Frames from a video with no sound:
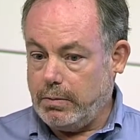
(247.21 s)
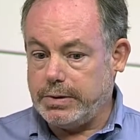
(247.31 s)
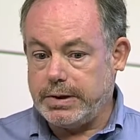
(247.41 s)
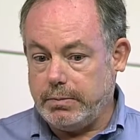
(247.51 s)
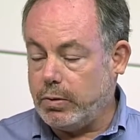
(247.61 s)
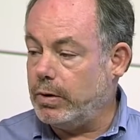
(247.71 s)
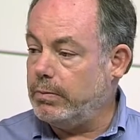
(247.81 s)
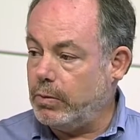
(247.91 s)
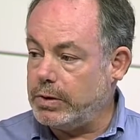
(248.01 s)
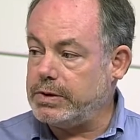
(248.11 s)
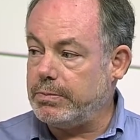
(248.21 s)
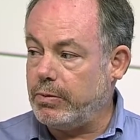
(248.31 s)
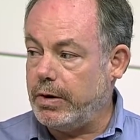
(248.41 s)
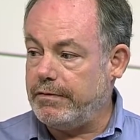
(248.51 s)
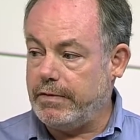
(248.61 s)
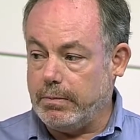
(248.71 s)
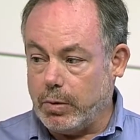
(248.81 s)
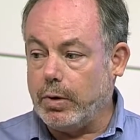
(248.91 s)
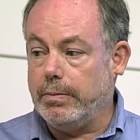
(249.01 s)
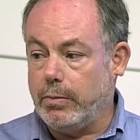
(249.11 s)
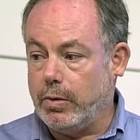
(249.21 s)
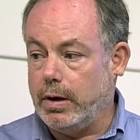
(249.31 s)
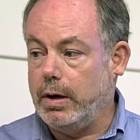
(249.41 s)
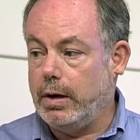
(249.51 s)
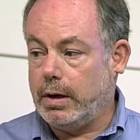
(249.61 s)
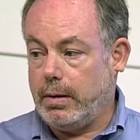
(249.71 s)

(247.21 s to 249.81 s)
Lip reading: we'll see more and more support from more and more companies.